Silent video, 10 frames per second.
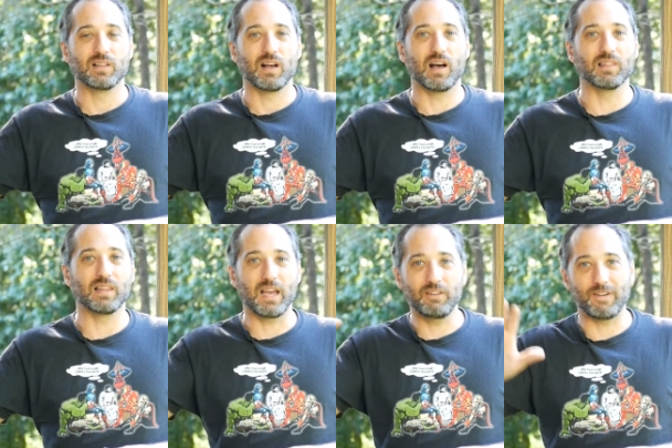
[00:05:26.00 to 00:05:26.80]
a
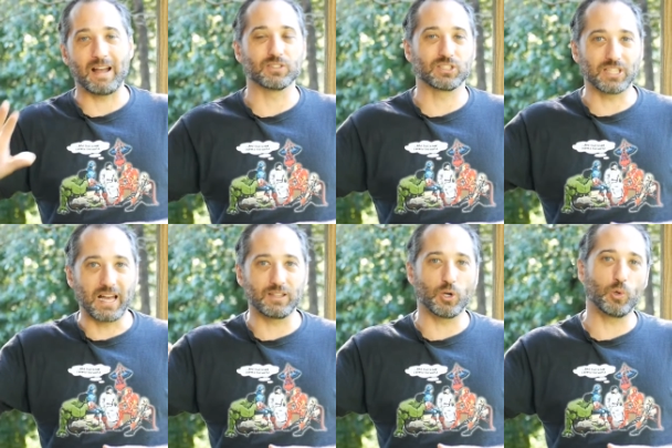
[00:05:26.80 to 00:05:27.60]
life
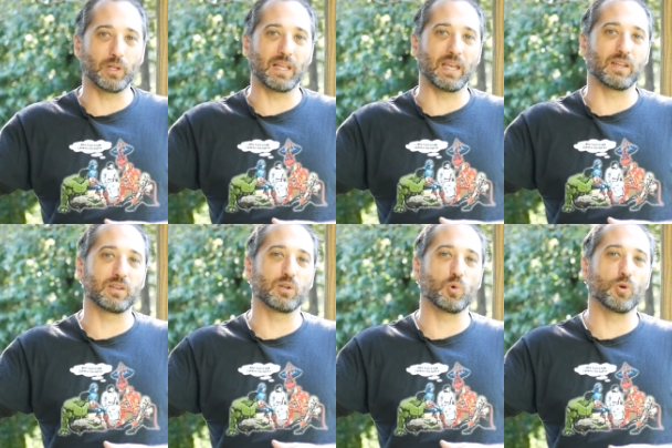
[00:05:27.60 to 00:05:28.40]
outside the Holy
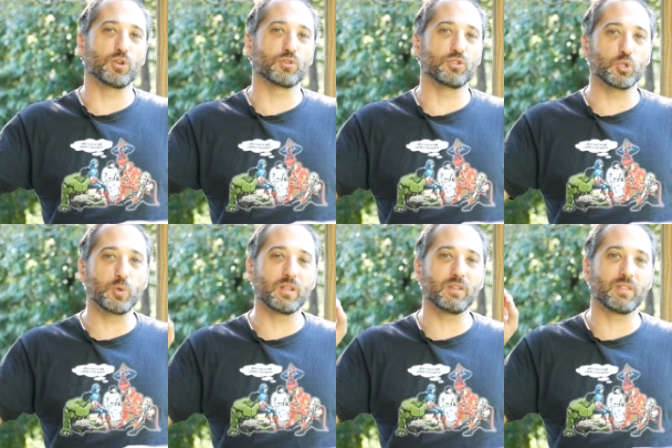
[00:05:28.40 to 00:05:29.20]
Land where you're
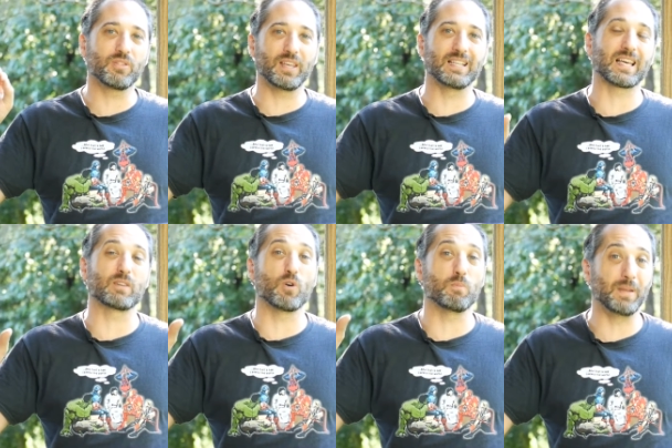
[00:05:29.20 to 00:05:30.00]
doing things out
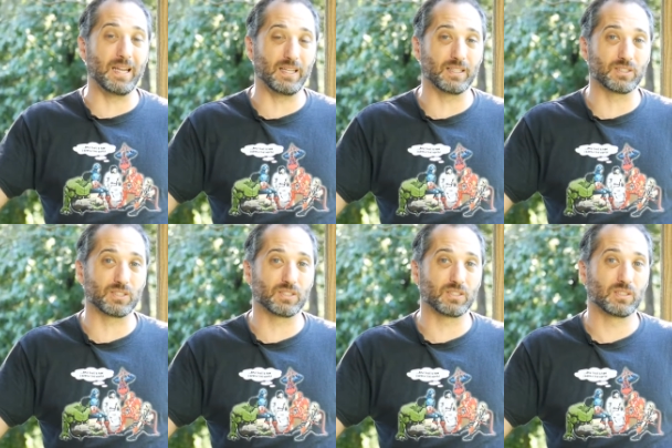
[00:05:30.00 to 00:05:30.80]
of
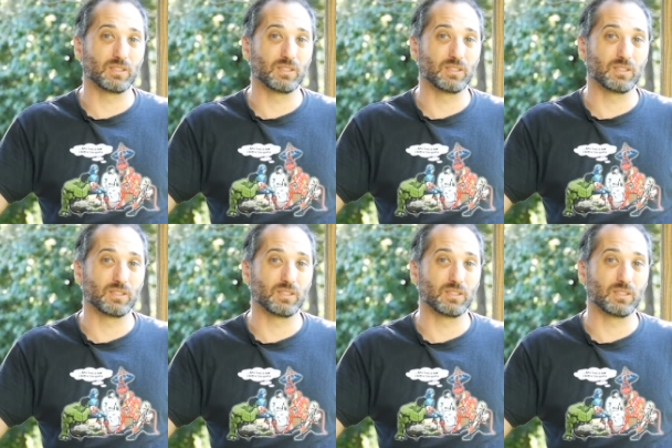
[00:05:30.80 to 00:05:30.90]
obedience